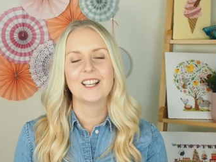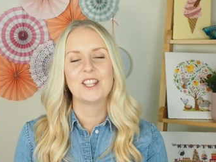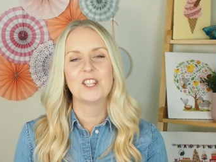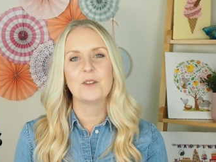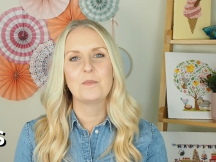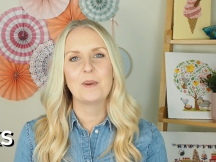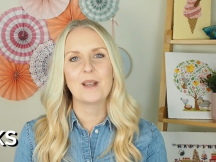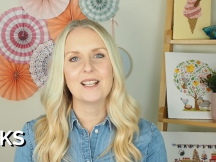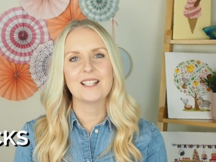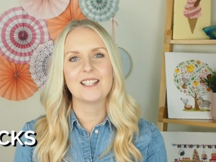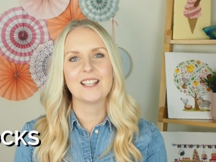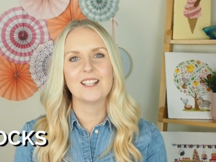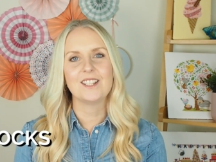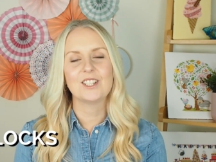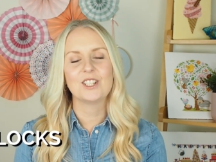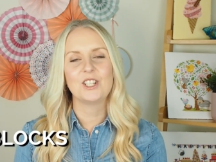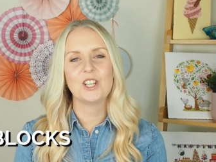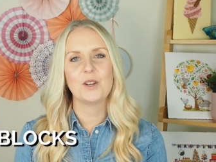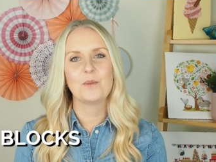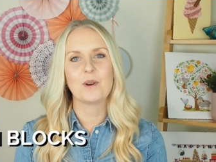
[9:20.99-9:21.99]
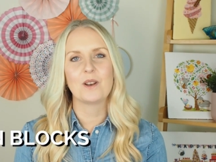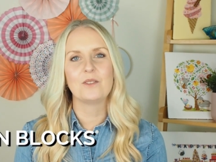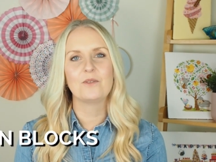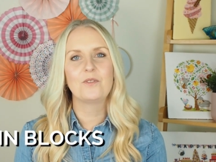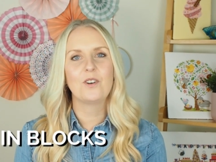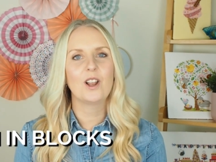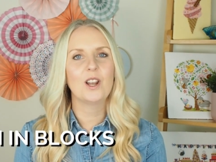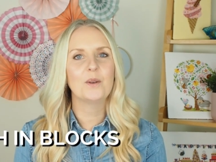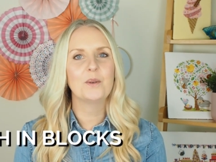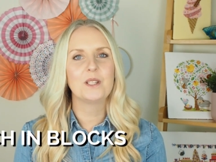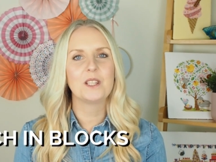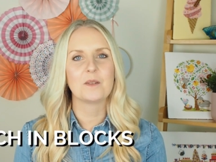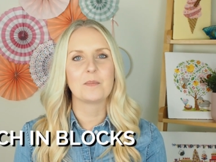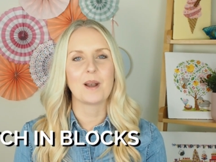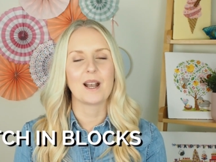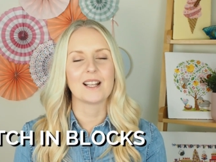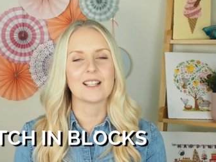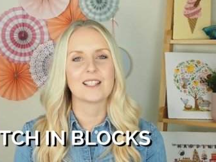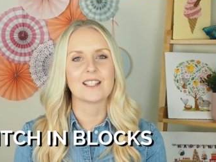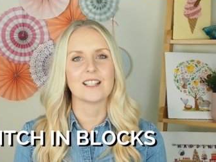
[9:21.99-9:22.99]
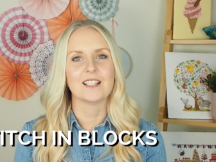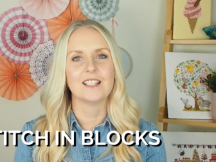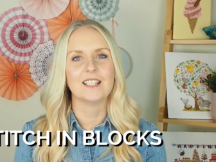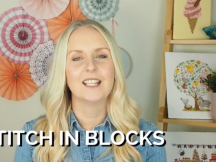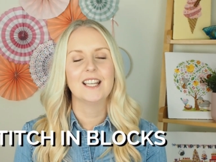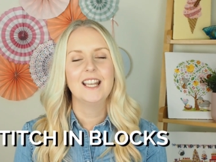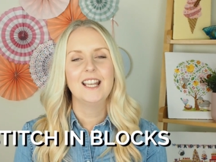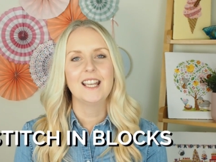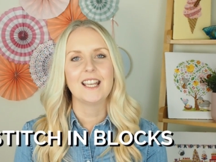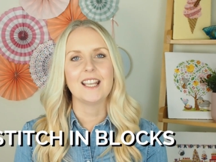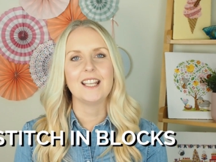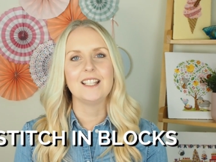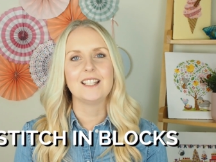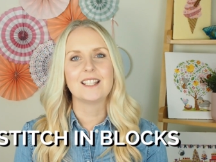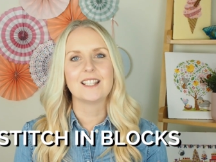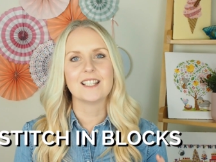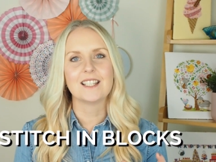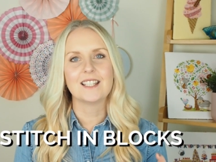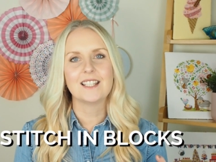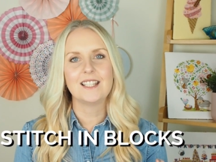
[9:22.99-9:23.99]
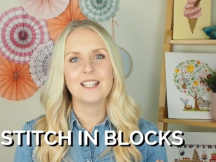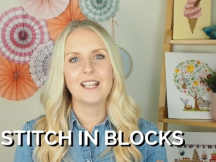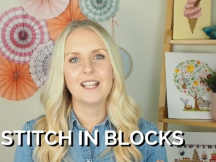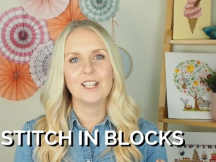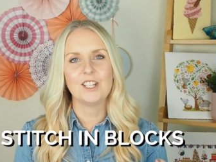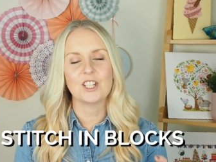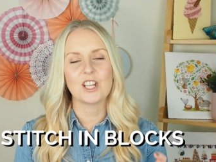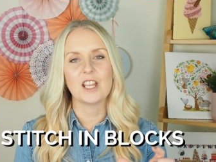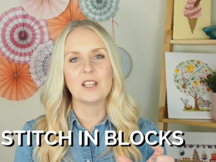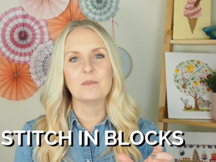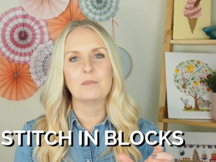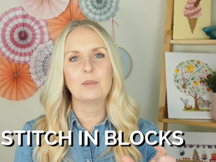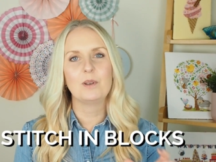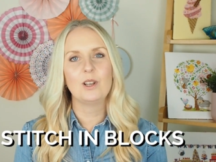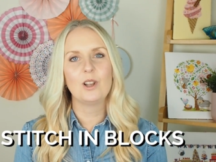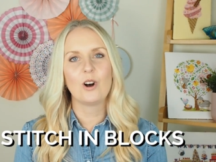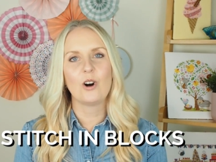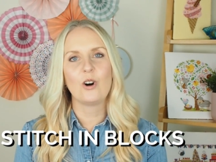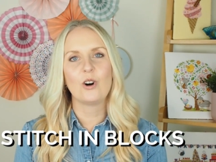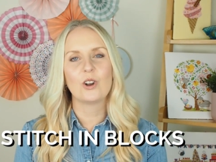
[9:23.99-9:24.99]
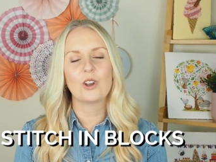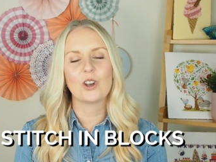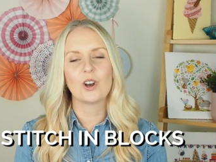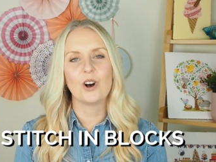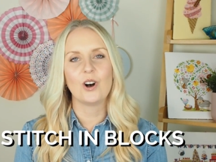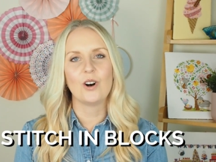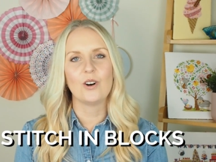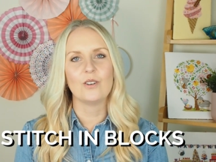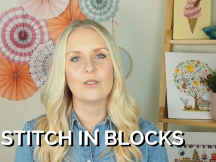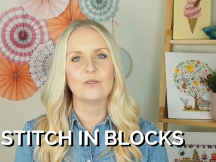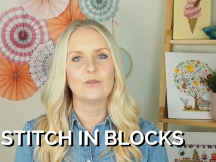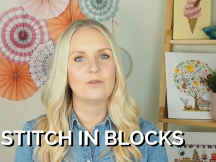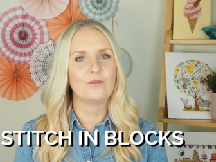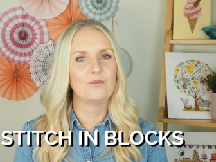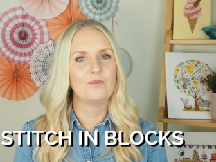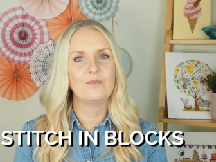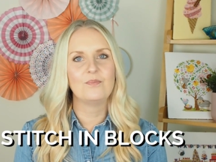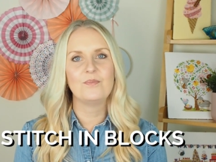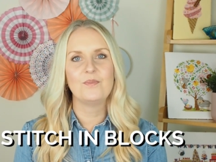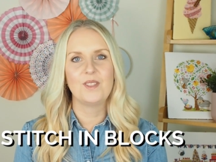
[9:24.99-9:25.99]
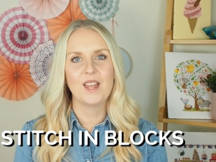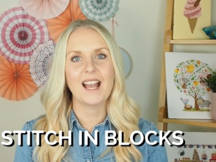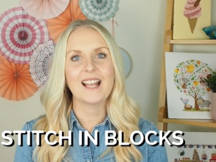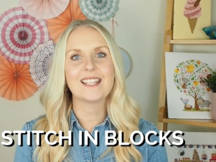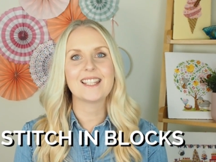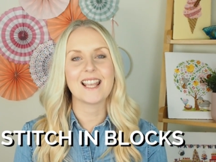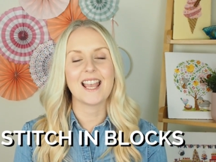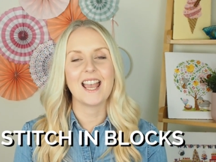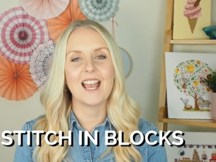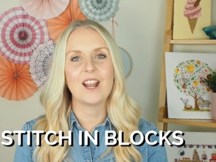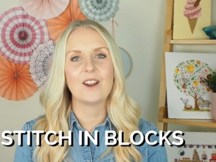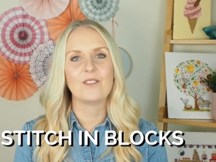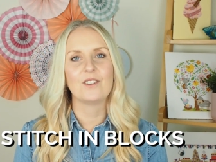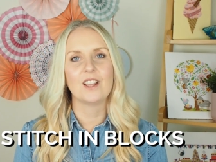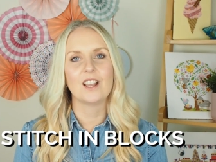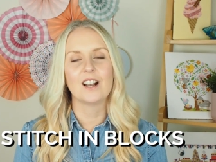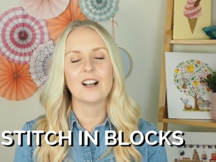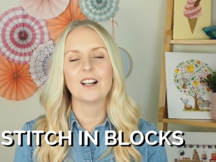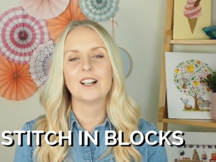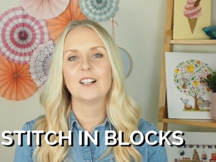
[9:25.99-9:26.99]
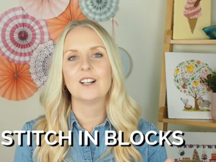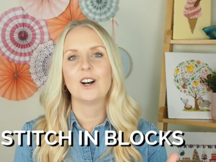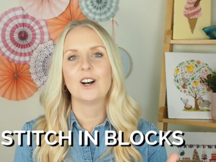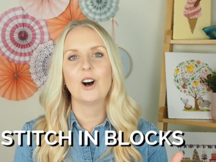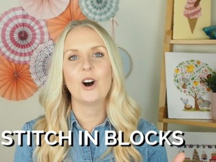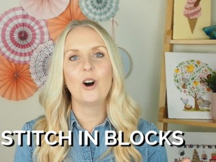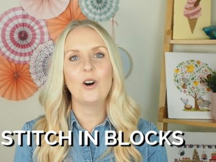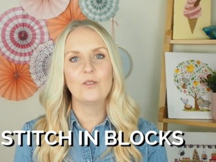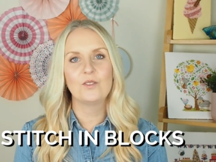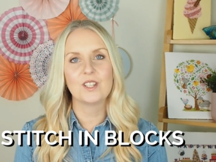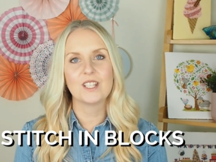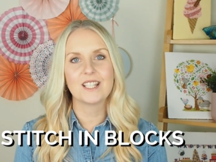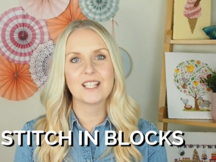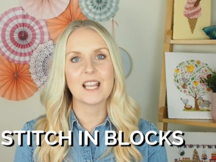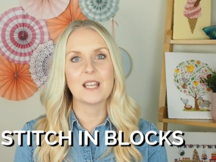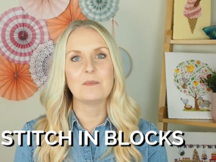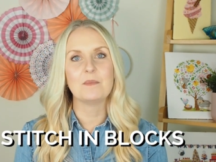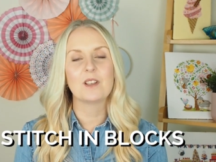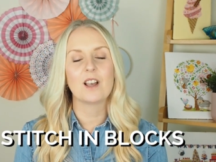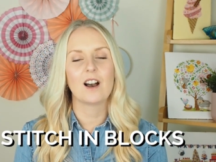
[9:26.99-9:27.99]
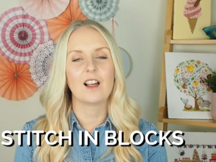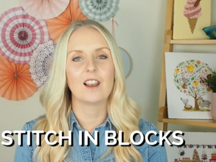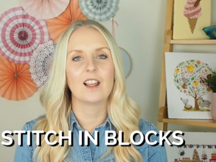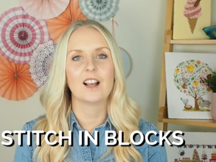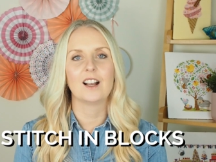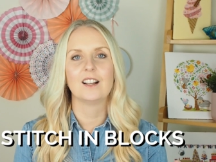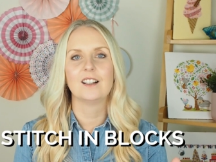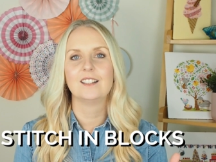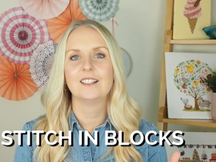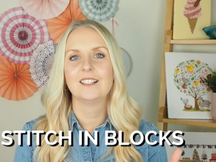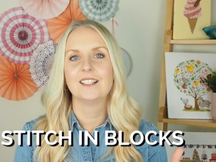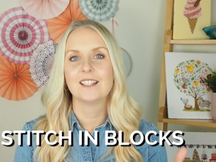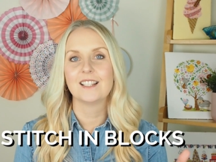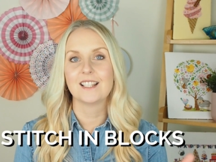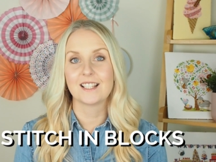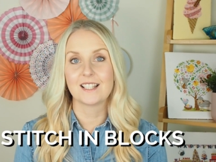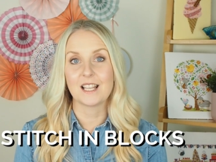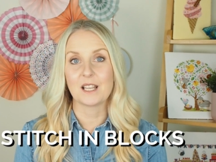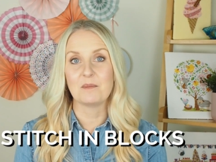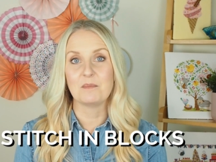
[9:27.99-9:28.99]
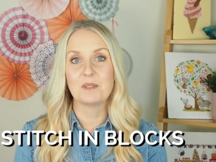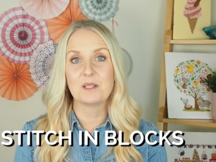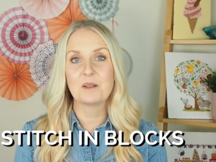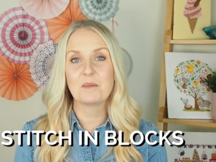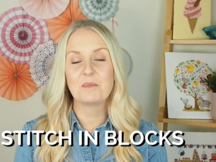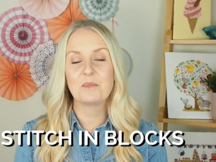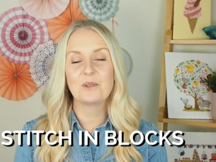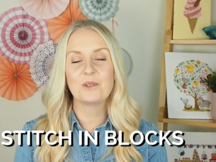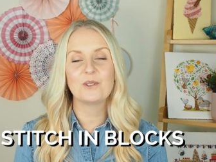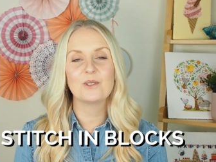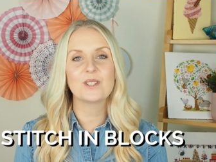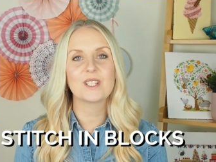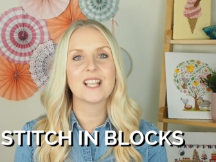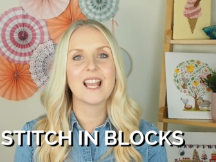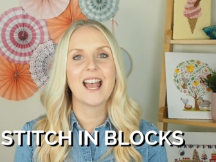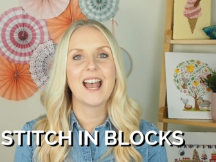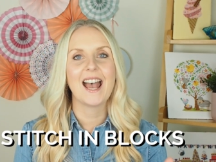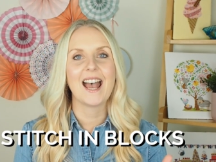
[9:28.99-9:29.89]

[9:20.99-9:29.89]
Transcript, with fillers: The best thing to do when following the pattern is to stitch a block of that area of the same colour, the same symbols,